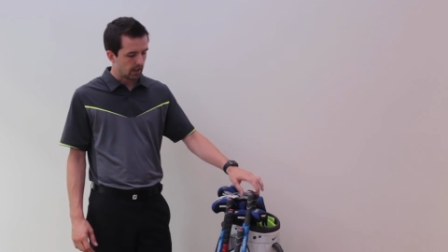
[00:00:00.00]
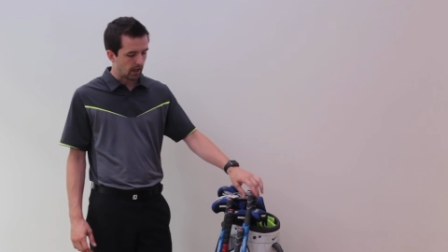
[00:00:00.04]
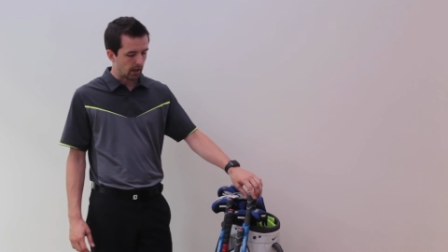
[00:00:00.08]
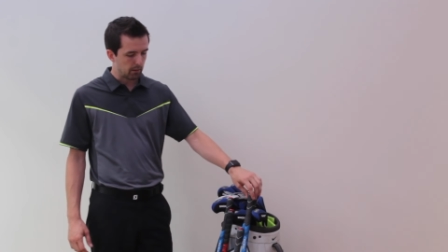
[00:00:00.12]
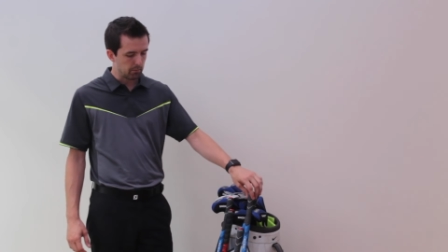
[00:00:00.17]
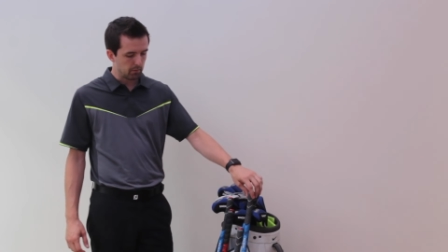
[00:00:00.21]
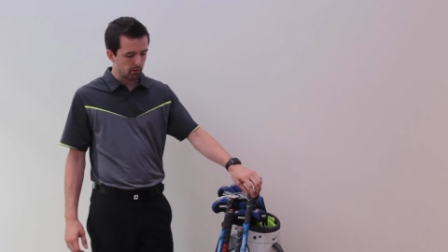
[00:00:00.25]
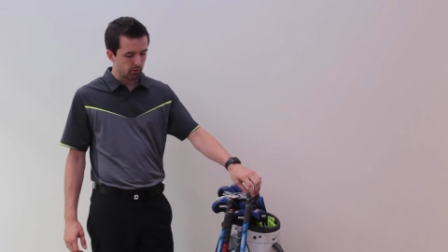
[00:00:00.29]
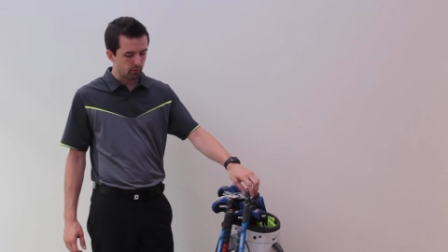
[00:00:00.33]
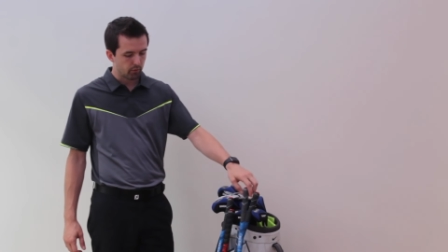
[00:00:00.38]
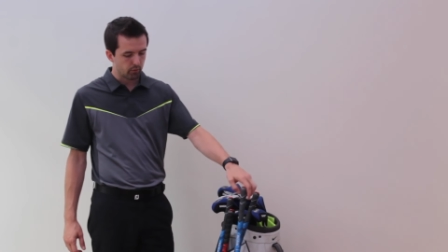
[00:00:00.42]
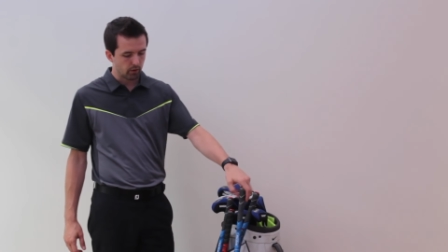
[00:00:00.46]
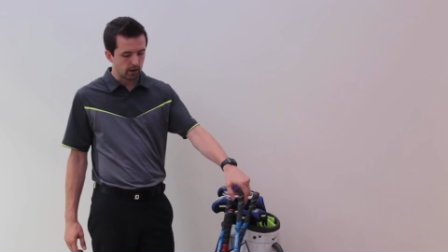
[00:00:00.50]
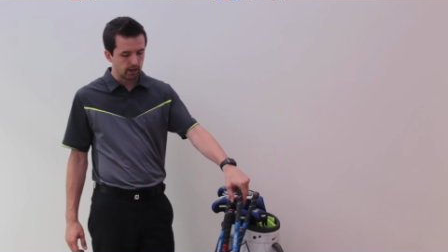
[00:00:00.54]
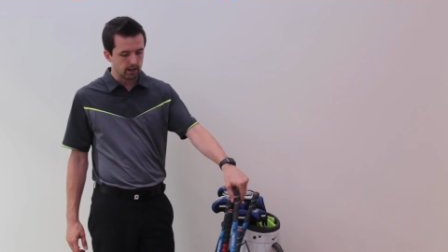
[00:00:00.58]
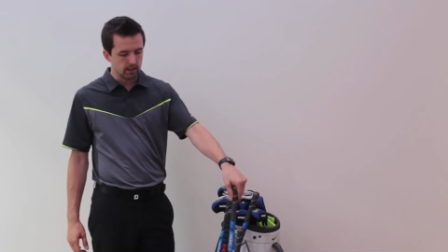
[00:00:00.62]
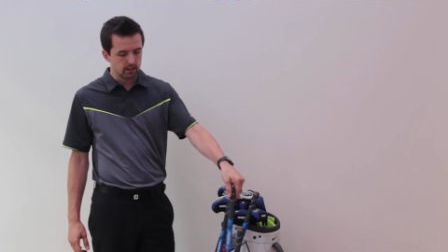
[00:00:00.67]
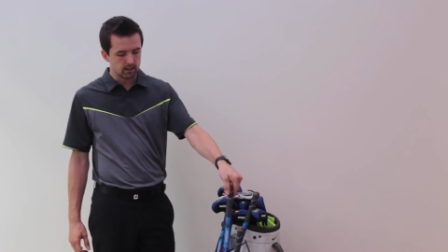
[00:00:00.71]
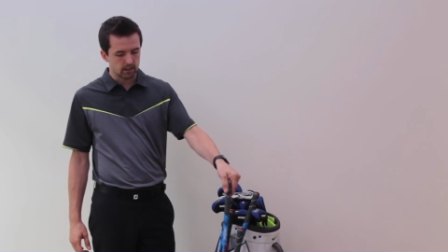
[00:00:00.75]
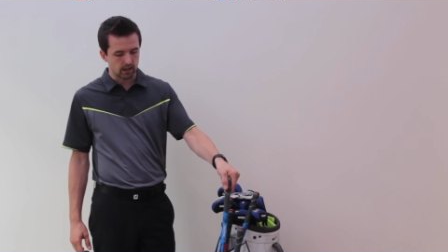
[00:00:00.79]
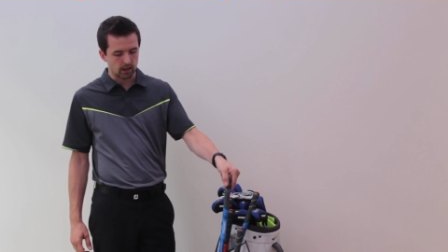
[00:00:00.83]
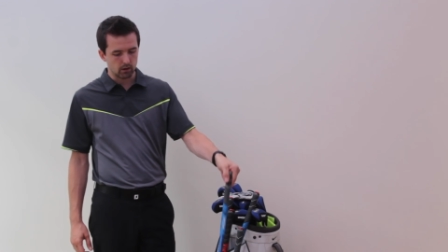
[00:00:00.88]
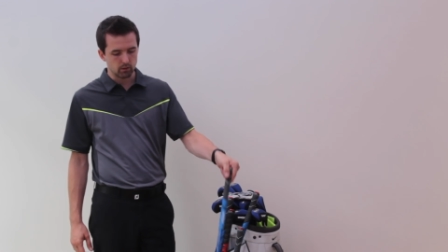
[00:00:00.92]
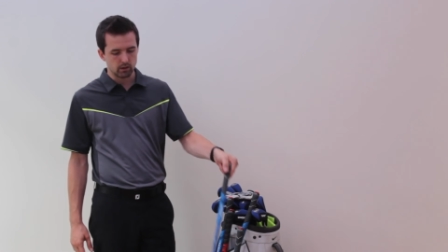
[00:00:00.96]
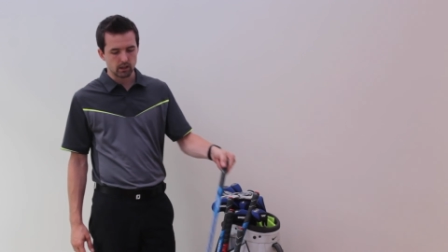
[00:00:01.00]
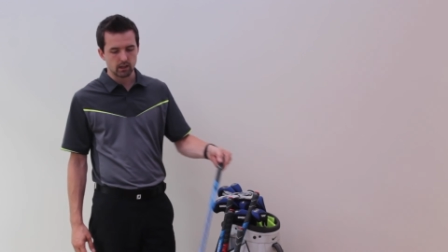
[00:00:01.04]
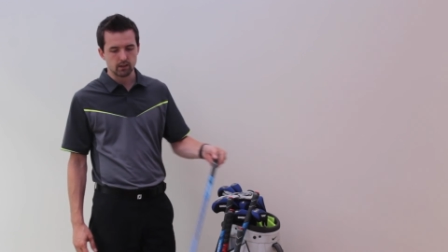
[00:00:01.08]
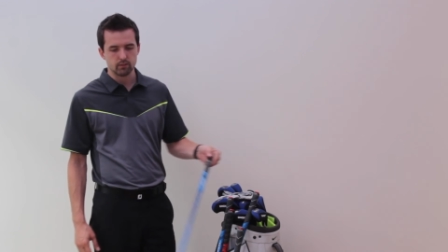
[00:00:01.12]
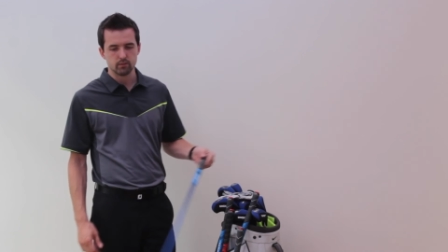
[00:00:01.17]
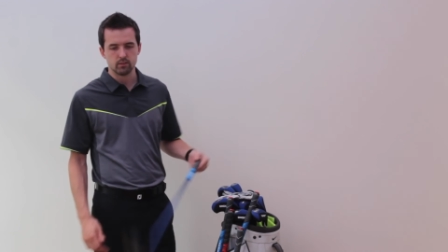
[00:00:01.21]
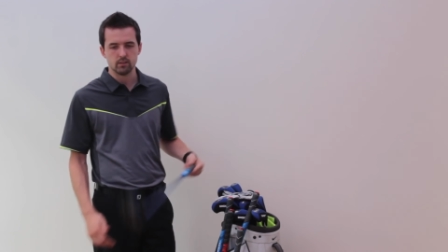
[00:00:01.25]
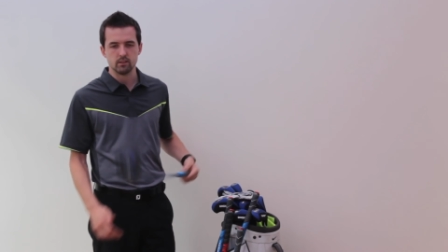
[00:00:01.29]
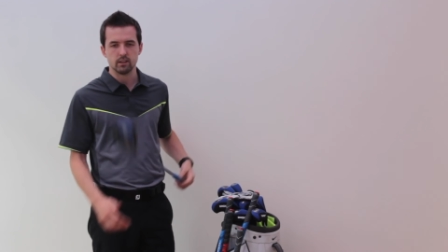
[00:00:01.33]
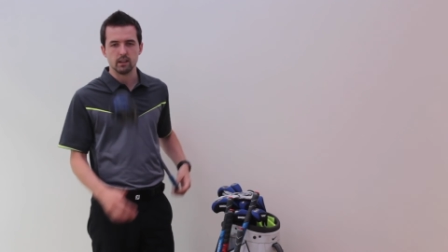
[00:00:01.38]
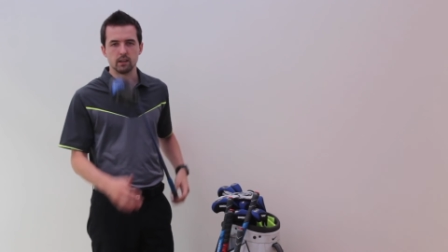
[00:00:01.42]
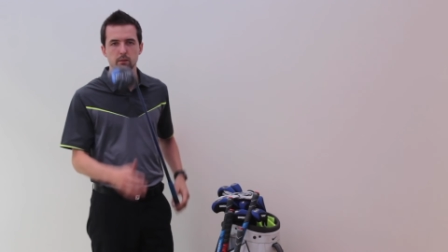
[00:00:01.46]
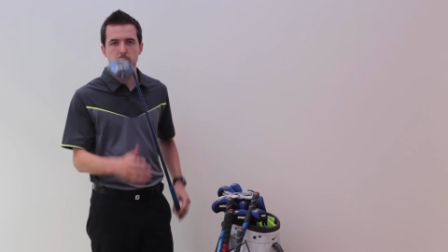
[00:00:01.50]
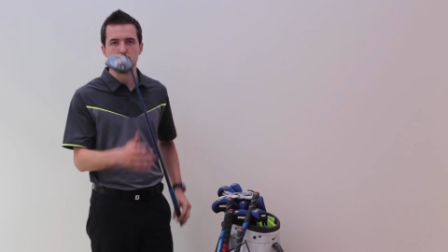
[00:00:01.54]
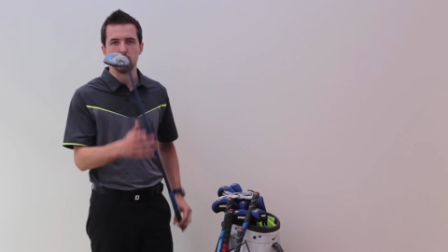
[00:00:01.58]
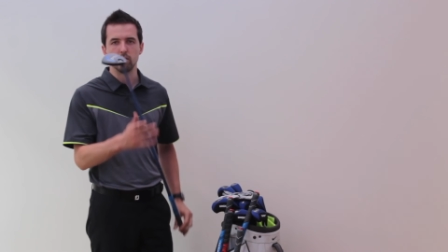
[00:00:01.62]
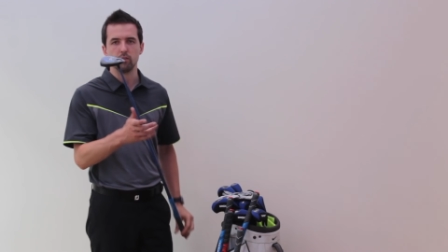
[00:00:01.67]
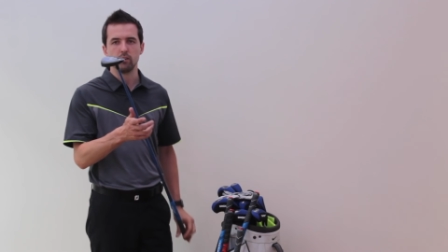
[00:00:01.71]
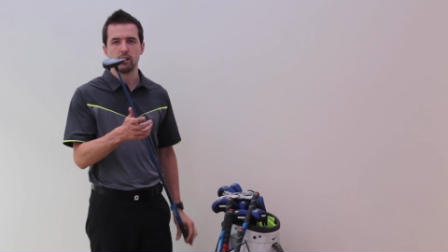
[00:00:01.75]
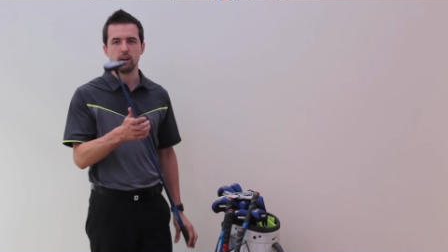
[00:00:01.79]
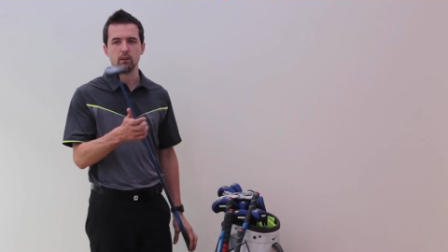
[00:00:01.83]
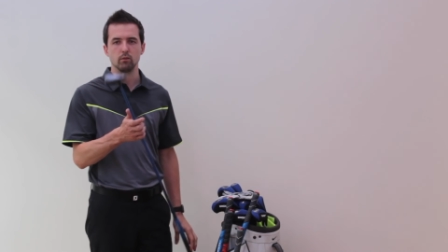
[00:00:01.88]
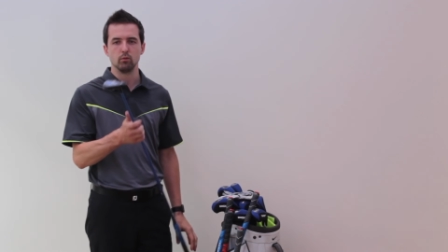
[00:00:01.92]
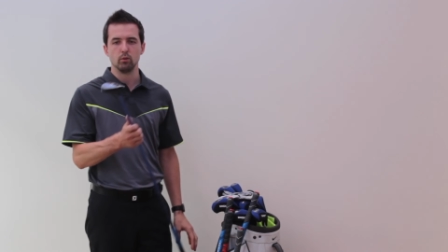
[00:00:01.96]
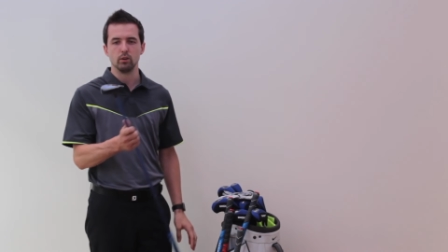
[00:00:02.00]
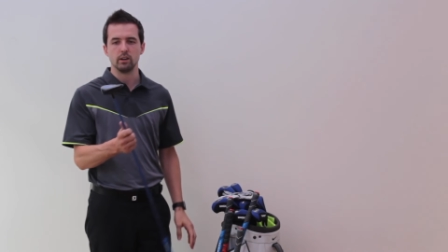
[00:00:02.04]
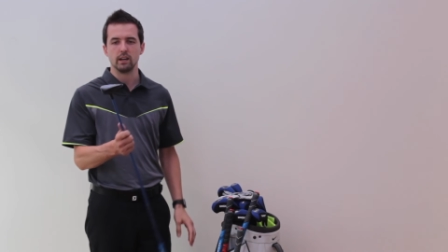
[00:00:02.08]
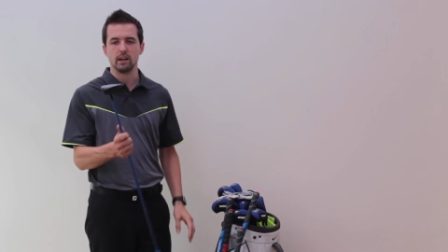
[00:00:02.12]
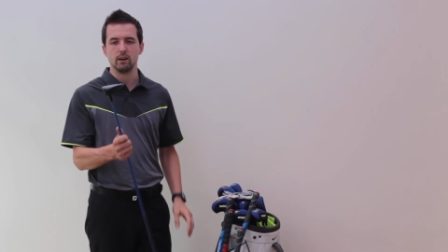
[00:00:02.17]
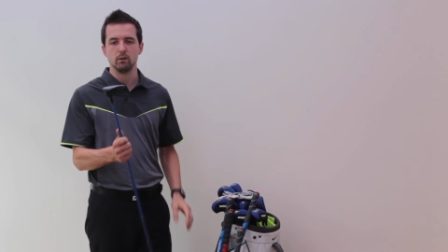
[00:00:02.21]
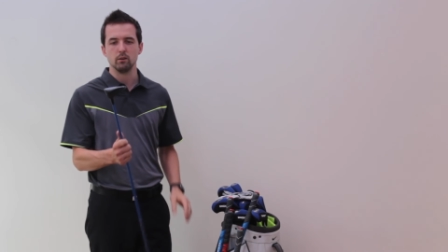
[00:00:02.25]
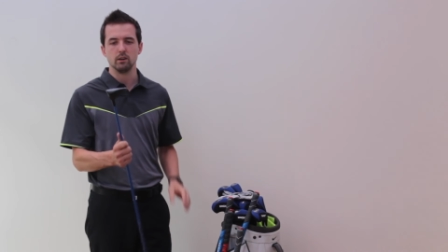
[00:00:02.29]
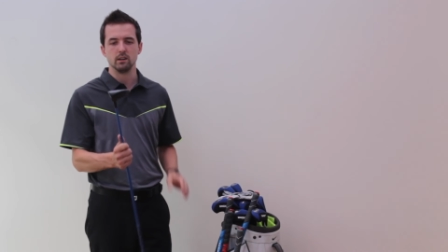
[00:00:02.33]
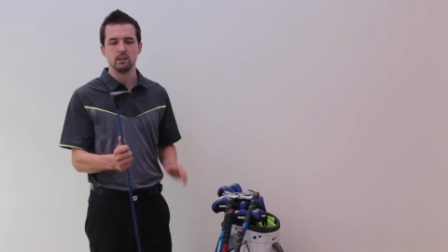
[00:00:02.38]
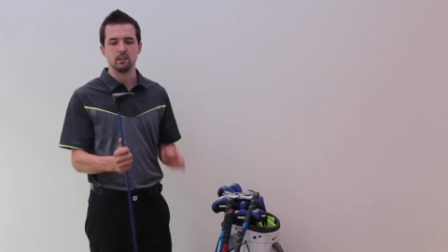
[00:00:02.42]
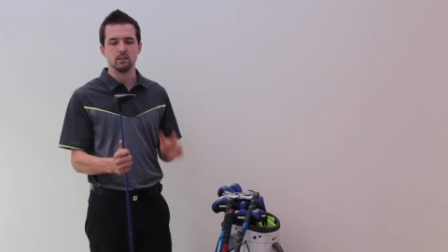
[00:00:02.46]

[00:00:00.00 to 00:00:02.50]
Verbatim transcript: I'm afraid that I would have to take my five wood out,